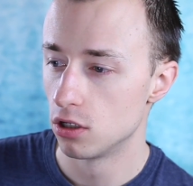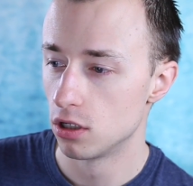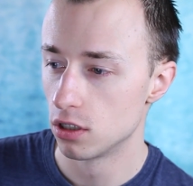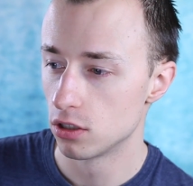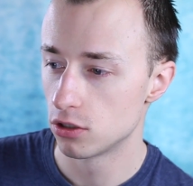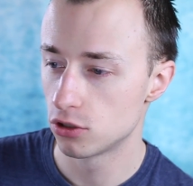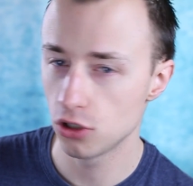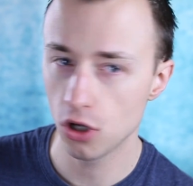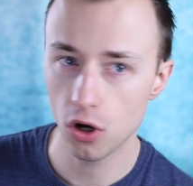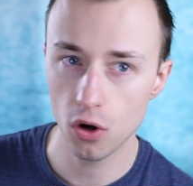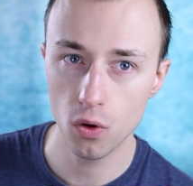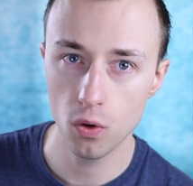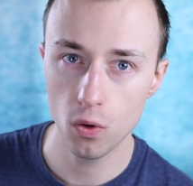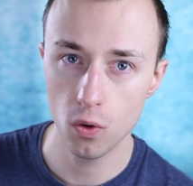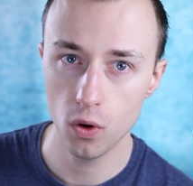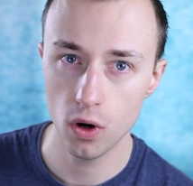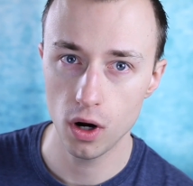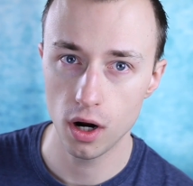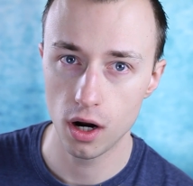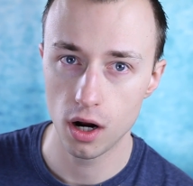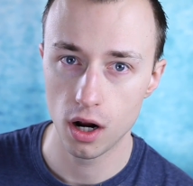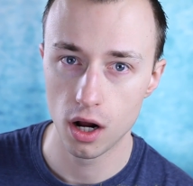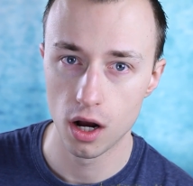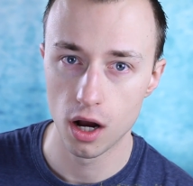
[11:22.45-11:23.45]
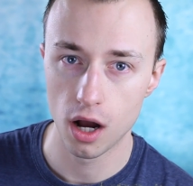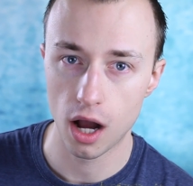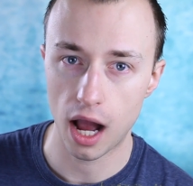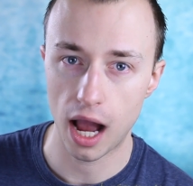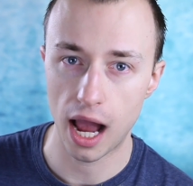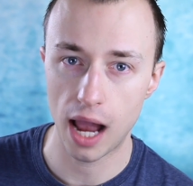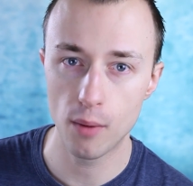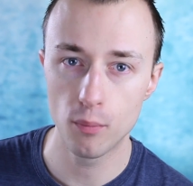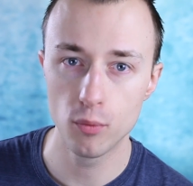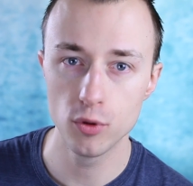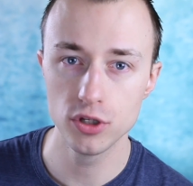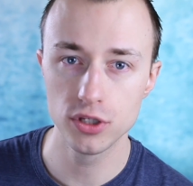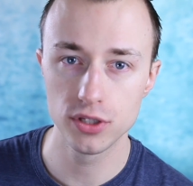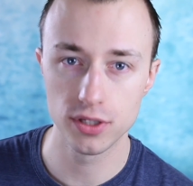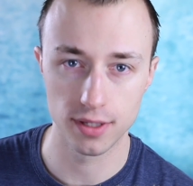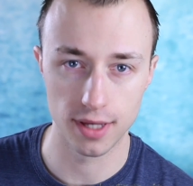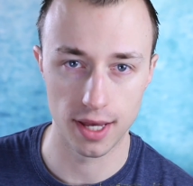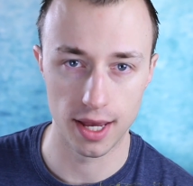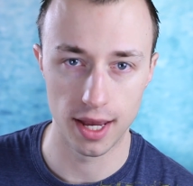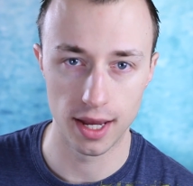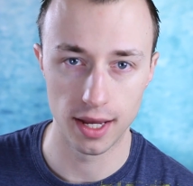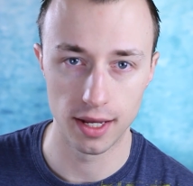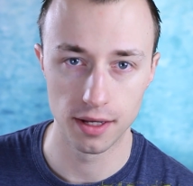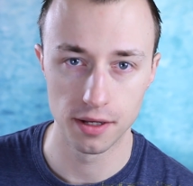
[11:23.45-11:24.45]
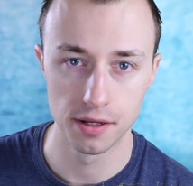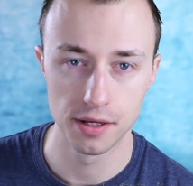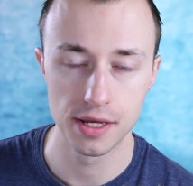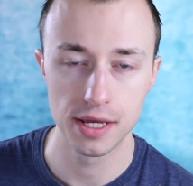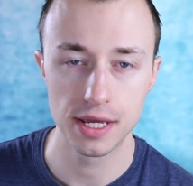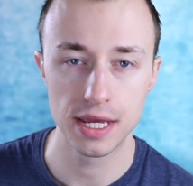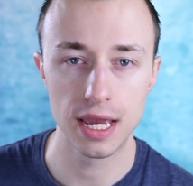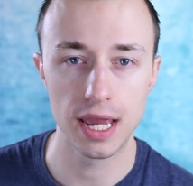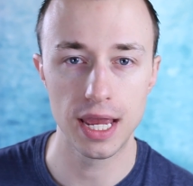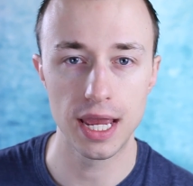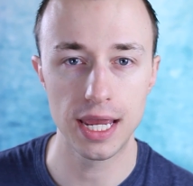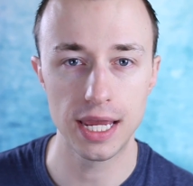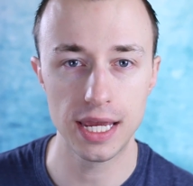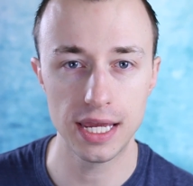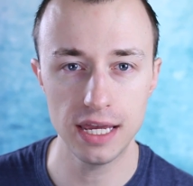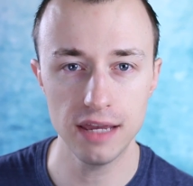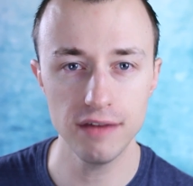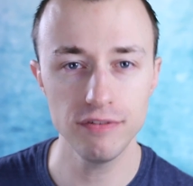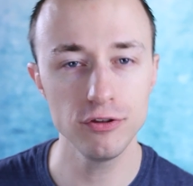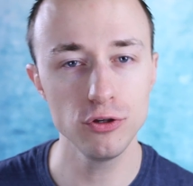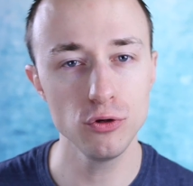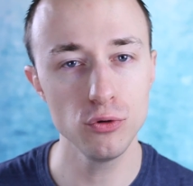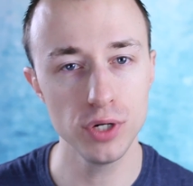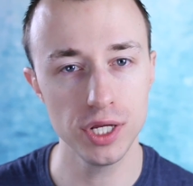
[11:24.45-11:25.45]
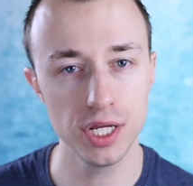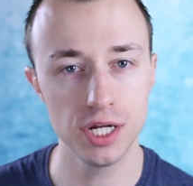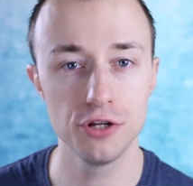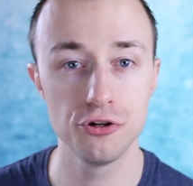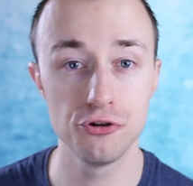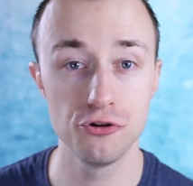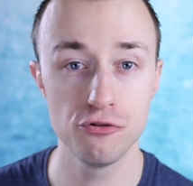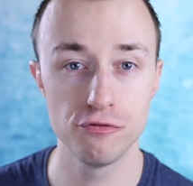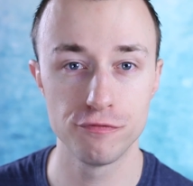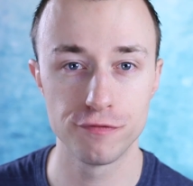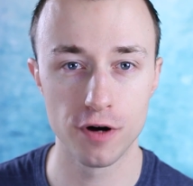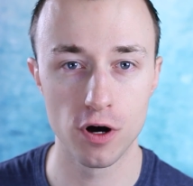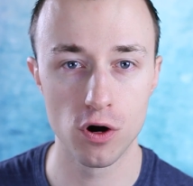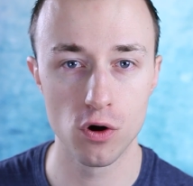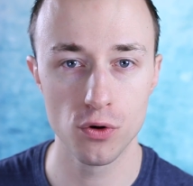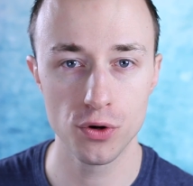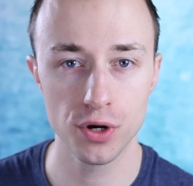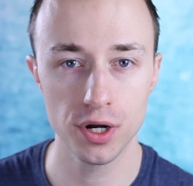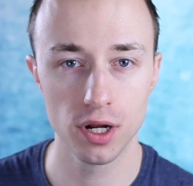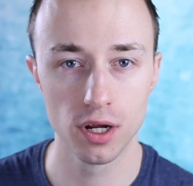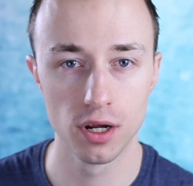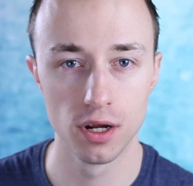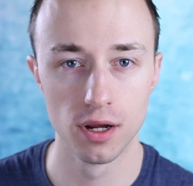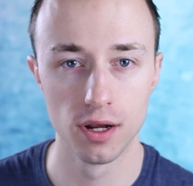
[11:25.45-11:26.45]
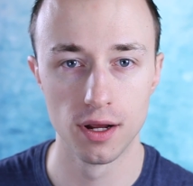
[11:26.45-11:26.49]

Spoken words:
So I would say, if you need a new phone,